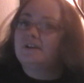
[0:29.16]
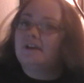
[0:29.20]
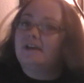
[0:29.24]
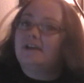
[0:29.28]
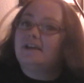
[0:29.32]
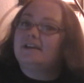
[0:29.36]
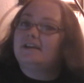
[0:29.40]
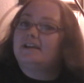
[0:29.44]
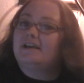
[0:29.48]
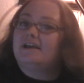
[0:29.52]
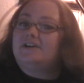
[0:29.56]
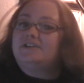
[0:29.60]

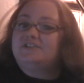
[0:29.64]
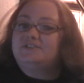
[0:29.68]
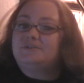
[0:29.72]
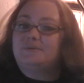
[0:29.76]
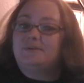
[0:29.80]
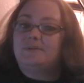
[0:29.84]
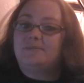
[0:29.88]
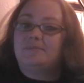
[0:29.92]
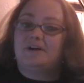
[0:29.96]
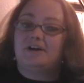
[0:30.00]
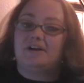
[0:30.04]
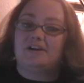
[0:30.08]
And I also
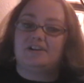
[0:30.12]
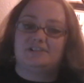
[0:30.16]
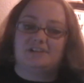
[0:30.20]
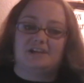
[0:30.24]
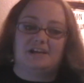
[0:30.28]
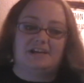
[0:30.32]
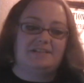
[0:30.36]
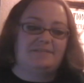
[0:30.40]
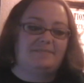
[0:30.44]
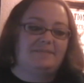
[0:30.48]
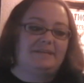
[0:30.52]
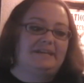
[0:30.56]
want to
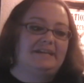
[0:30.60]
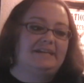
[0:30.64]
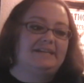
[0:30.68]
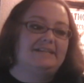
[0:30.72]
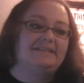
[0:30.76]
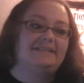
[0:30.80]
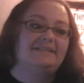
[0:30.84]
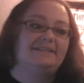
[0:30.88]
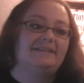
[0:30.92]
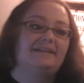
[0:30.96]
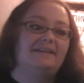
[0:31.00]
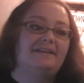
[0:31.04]
apologize
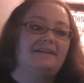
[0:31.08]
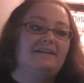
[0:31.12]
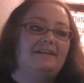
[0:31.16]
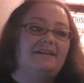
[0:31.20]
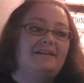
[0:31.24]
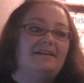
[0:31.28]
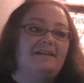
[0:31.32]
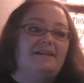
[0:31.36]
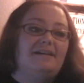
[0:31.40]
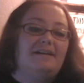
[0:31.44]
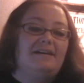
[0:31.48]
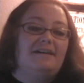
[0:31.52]
because
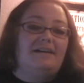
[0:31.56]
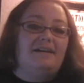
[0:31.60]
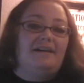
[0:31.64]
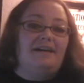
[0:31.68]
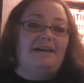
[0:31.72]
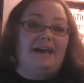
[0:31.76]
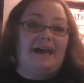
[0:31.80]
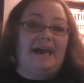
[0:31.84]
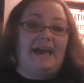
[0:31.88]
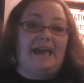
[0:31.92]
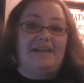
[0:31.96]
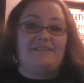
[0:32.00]

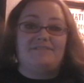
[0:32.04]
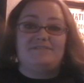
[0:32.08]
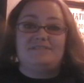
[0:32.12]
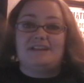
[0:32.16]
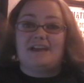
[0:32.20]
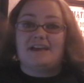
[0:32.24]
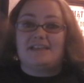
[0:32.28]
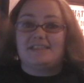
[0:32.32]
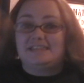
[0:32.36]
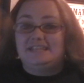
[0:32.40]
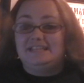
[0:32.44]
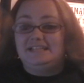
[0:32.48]
I have
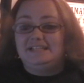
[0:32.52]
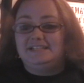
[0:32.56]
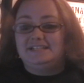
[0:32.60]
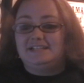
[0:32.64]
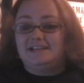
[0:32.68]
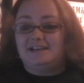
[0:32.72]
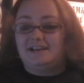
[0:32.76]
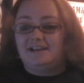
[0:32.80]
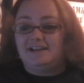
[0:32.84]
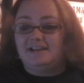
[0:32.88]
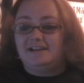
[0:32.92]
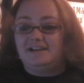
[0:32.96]
nothing
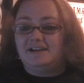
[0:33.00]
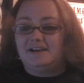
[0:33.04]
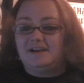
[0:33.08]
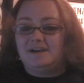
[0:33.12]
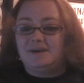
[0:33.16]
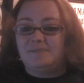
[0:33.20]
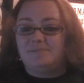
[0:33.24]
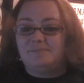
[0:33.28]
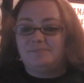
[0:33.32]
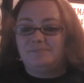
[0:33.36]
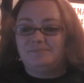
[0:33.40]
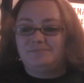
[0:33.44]
done.
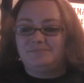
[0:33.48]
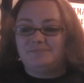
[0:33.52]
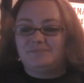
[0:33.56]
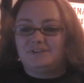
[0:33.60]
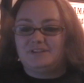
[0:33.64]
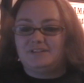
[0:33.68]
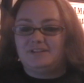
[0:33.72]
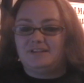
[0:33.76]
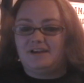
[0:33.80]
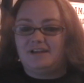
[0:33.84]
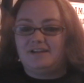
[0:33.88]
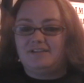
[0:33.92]

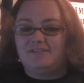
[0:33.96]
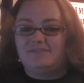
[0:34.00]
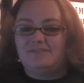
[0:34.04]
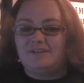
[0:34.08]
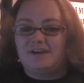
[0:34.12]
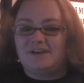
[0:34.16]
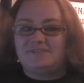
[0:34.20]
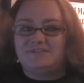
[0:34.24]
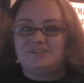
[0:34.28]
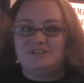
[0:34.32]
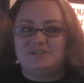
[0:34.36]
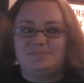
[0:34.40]

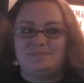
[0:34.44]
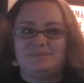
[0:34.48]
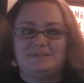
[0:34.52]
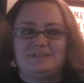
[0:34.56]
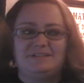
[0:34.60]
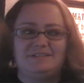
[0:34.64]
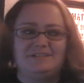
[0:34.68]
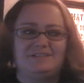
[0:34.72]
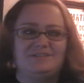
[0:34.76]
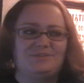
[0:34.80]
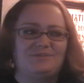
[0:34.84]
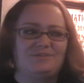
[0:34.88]
I've just
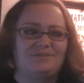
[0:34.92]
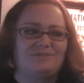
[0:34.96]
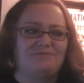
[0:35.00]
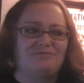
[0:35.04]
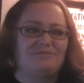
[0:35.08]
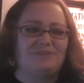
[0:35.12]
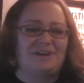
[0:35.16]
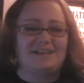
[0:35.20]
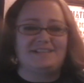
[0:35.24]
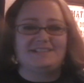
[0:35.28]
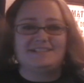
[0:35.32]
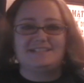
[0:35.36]
been sort
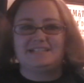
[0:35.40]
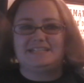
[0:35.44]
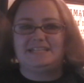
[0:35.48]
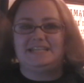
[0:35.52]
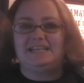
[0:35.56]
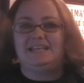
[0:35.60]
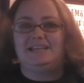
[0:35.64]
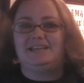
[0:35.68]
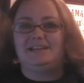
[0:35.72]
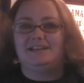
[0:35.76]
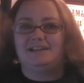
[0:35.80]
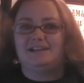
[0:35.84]
of
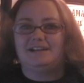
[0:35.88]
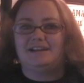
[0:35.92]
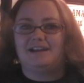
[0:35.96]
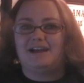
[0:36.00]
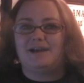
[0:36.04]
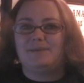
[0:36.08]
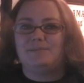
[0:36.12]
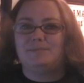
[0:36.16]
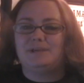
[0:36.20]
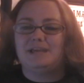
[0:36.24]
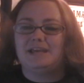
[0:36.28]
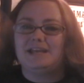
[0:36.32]
resting, and
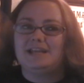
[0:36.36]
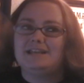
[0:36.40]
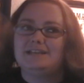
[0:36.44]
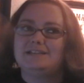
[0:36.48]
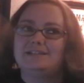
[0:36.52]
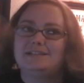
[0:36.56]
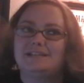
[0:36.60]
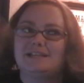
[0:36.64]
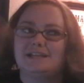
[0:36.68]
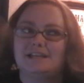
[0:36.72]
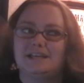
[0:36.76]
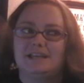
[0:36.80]
I'm getting
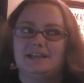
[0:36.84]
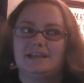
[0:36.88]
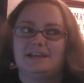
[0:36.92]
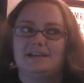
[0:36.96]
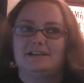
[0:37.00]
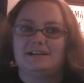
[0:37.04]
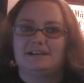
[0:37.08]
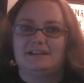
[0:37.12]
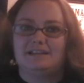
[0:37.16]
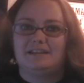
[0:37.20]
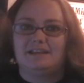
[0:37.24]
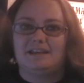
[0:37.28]
sick
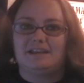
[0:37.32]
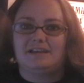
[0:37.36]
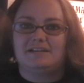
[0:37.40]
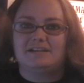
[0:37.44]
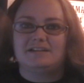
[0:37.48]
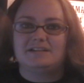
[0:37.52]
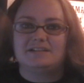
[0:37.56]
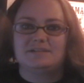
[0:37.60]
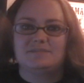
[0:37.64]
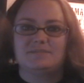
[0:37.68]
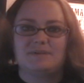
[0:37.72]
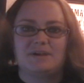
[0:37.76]
again, I think,
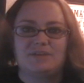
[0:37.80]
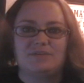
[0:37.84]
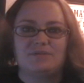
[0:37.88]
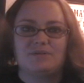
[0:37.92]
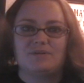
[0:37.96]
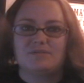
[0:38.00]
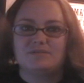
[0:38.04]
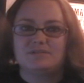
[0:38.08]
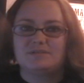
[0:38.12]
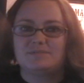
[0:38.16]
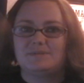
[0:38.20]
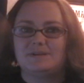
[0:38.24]
because my
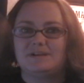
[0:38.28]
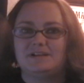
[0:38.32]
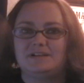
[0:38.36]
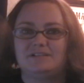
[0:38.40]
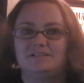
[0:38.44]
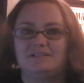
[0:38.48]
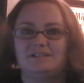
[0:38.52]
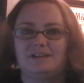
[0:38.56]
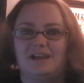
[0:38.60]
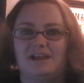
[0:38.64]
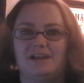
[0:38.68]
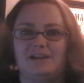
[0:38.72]
throat's
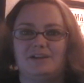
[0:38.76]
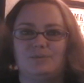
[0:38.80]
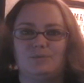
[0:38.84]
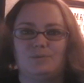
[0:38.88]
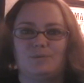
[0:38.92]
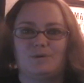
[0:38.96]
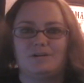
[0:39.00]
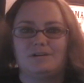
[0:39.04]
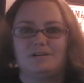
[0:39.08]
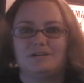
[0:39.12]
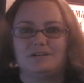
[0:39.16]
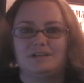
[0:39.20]
been kind of
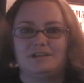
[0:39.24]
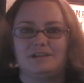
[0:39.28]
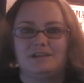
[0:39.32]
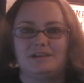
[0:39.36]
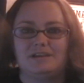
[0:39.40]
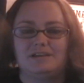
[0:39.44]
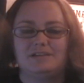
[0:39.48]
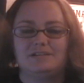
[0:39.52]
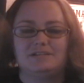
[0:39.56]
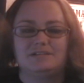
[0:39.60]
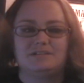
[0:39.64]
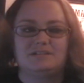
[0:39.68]

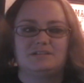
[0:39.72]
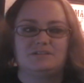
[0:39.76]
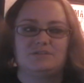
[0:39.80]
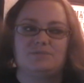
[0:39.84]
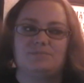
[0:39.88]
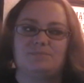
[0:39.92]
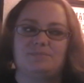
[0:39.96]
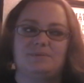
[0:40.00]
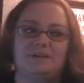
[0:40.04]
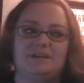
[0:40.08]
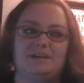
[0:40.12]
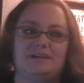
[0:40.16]
wonky and
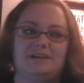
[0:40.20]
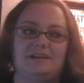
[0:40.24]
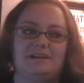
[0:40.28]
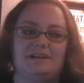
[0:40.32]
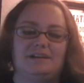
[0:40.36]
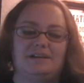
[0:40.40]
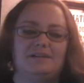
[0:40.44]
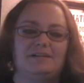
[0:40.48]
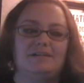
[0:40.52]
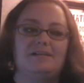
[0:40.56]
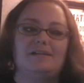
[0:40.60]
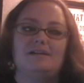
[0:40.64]
stupid,
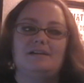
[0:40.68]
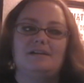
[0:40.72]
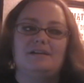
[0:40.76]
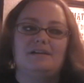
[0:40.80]
and